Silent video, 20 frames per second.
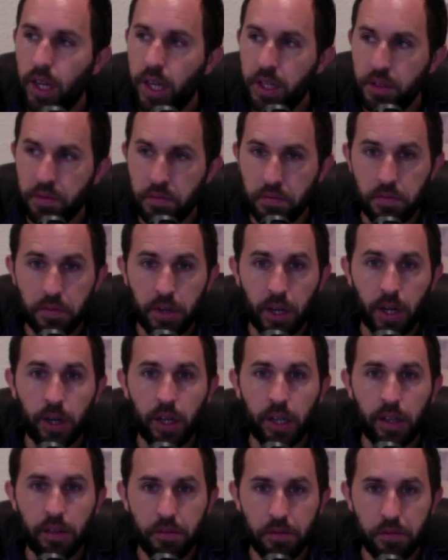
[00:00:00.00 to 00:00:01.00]
It's
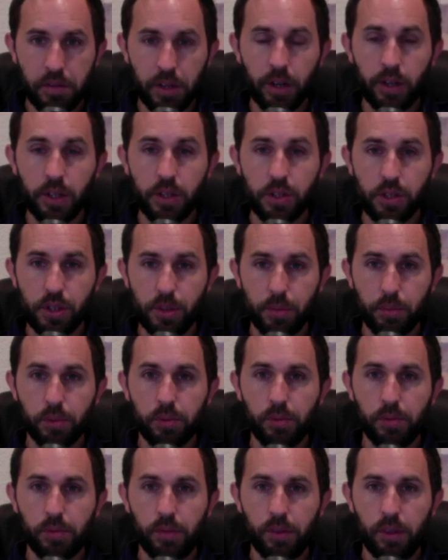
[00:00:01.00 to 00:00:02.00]
very, very
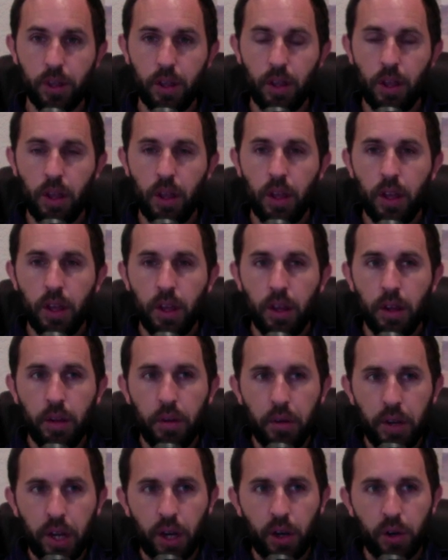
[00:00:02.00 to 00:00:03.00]
simple.
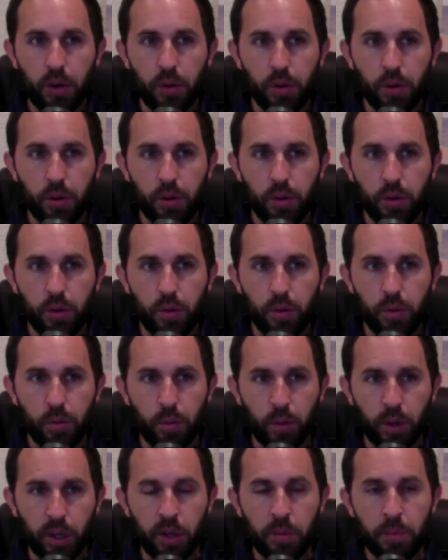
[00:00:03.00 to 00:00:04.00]
Now,
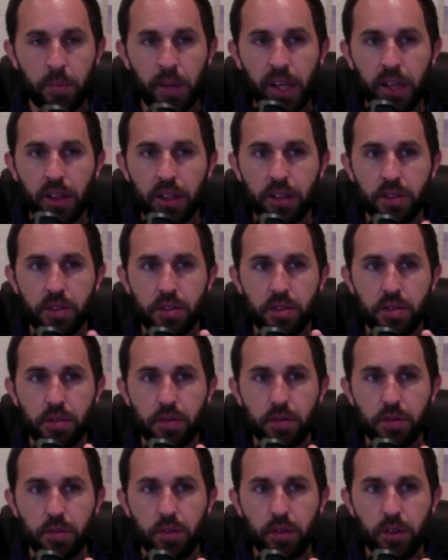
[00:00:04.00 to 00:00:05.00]
we're going to make
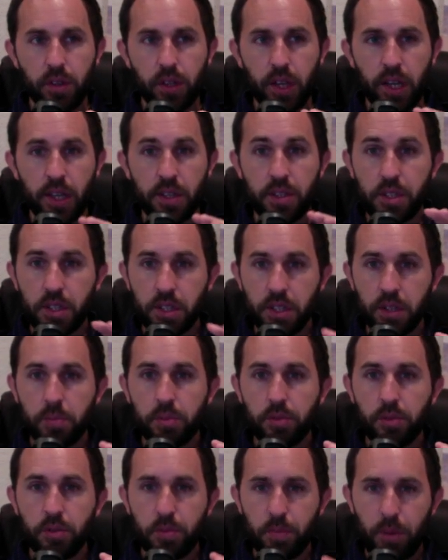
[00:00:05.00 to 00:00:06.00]
this as
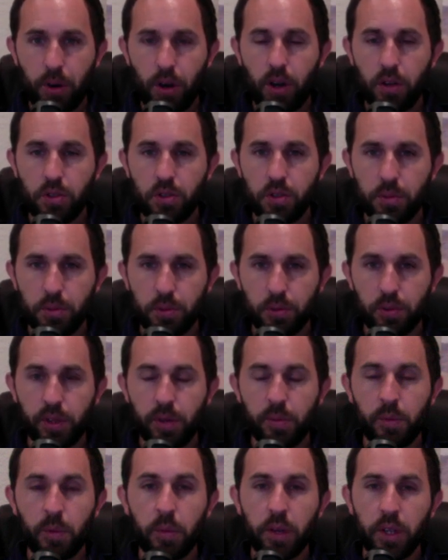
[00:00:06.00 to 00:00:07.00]
simple as possible,
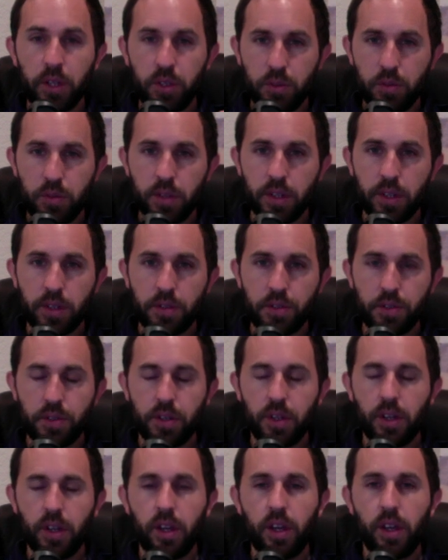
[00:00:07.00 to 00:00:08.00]
and when we do
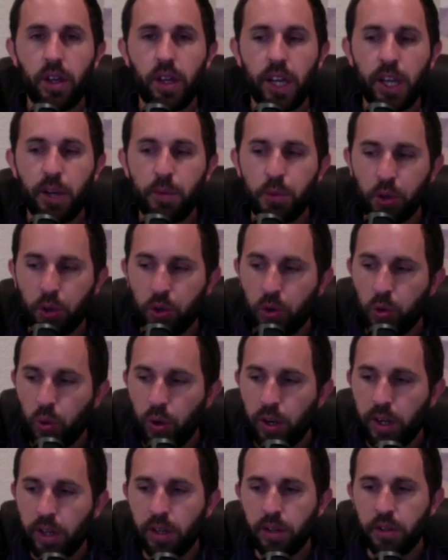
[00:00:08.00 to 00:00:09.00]
this, it
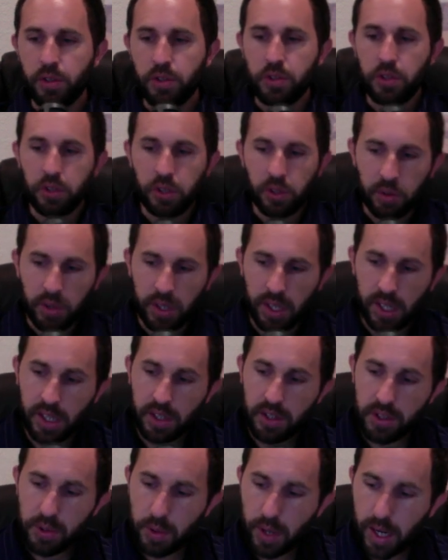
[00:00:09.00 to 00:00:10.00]
requires, you
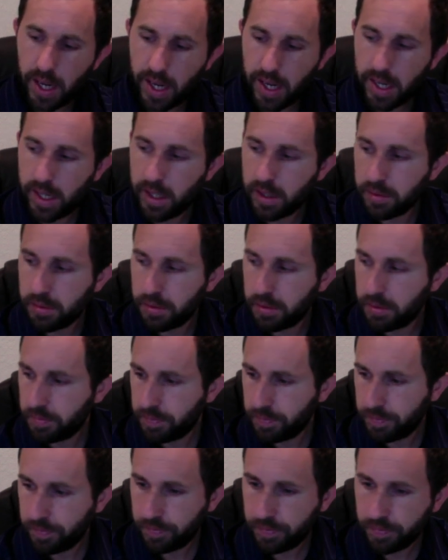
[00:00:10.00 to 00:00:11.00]
need to have
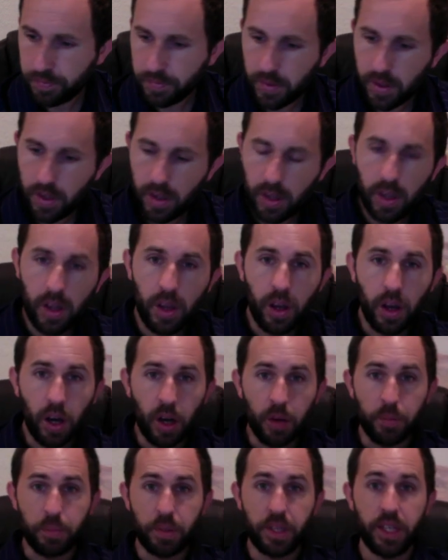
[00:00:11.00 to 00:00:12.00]

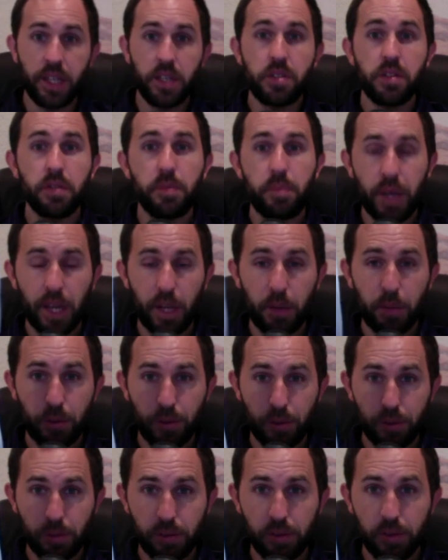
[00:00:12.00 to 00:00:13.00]
a piece of
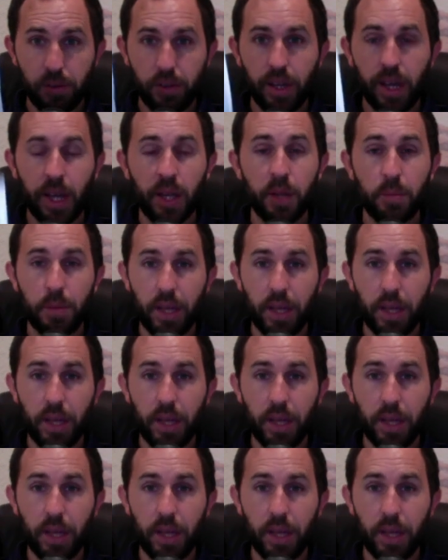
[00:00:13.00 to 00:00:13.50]
paper and a